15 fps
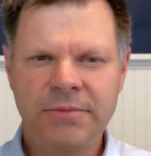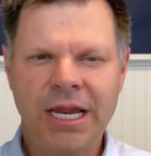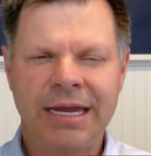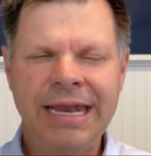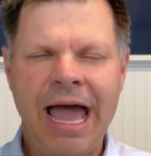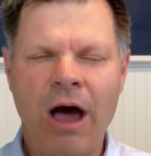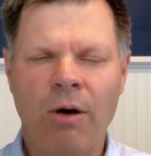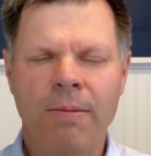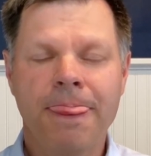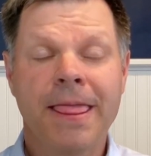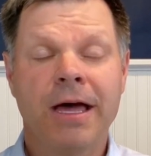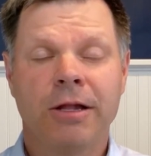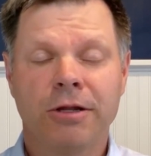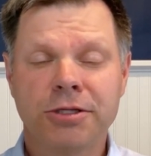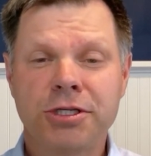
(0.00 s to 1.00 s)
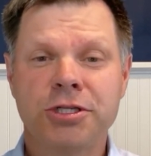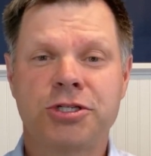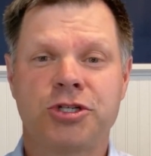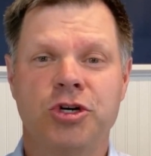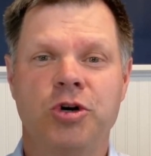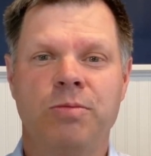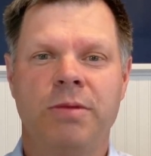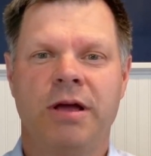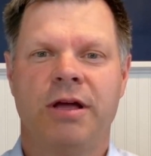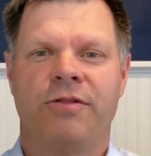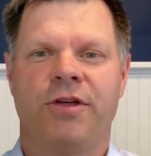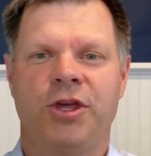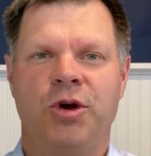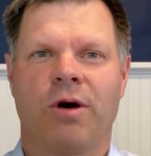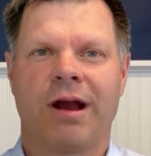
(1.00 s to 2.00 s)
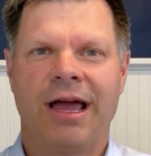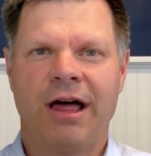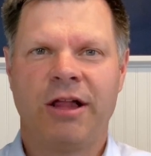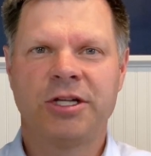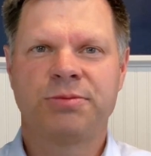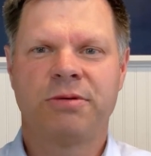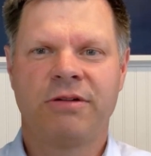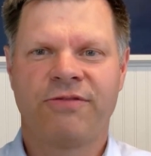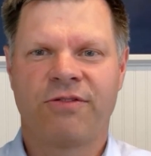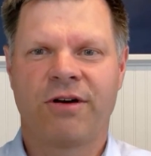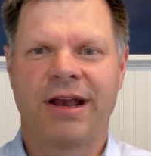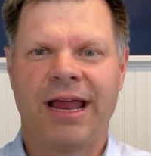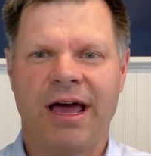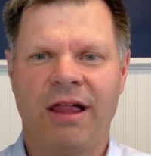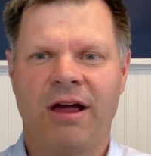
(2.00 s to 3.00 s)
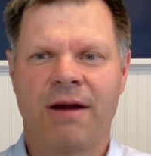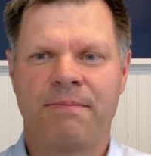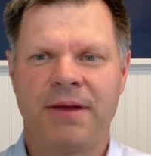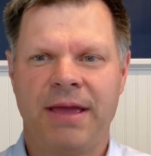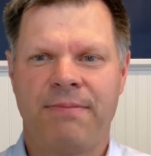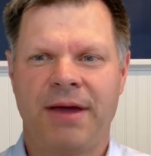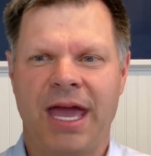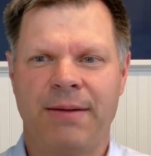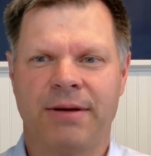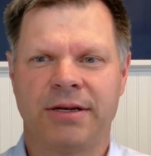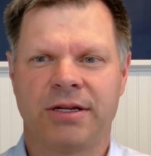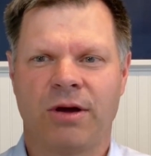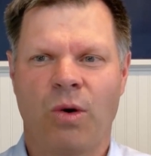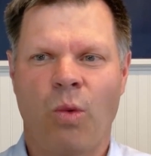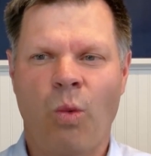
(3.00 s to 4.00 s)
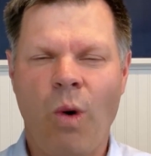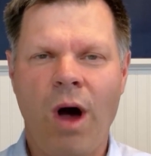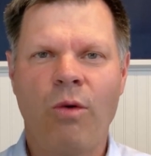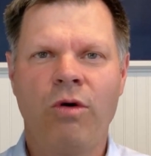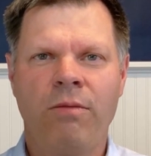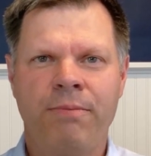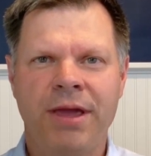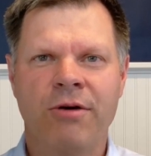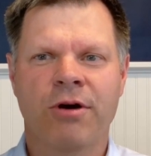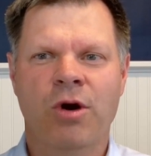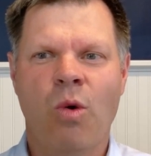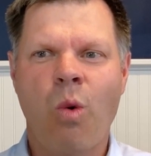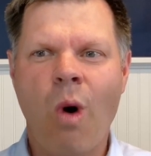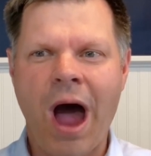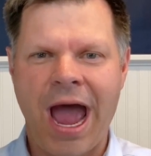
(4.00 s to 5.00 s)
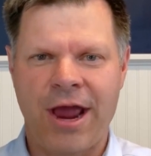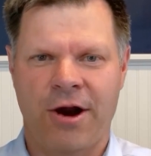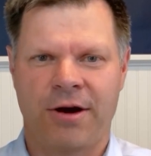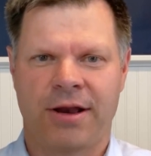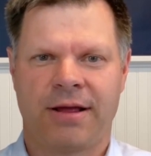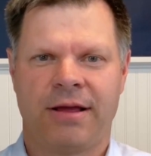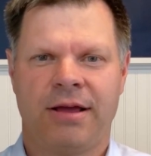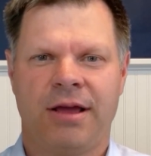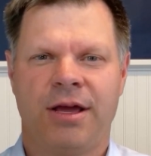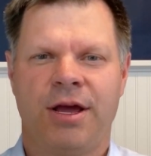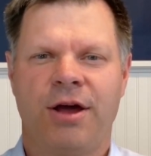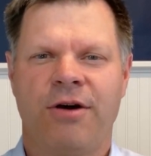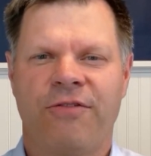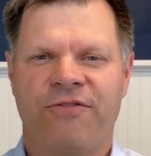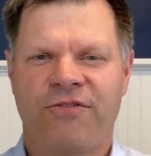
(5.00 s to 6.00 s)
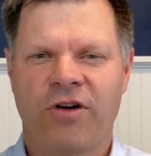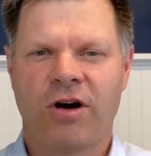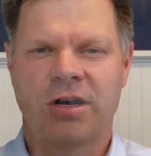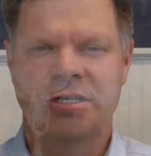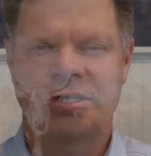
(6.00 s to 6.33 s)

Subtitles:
Now, let's assume that you are eligible for an LRP payment. What will be required? First,